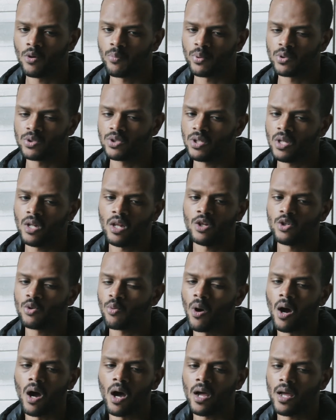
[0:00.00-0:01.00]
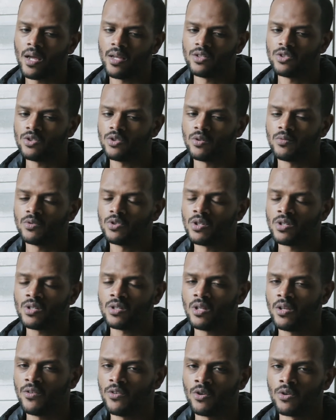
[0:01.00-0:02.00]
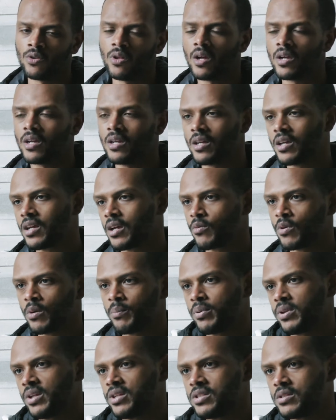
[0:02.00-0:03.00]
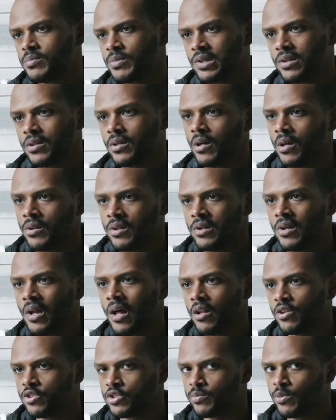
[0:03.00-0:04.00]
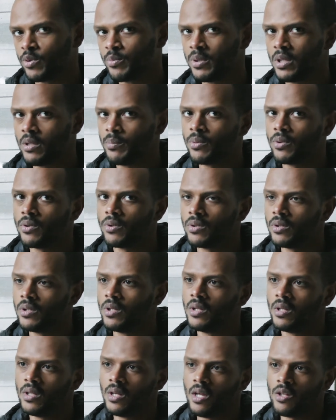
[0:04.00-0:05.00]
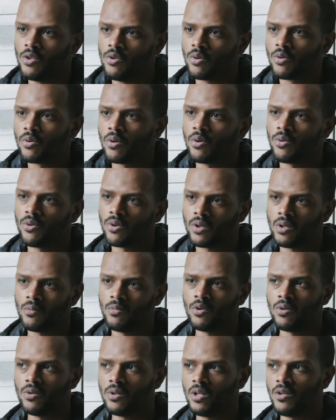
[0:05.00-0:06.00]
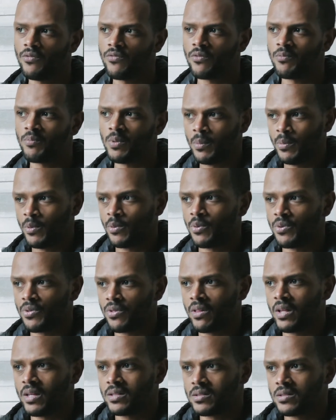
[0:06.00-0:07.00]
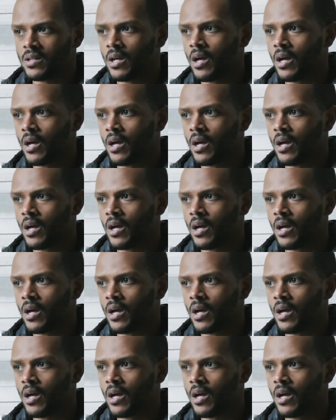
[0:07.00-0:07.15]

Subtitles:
percentage-wise. You're lucky to get replacement on the knowledgeable people, and you grow the community for people with less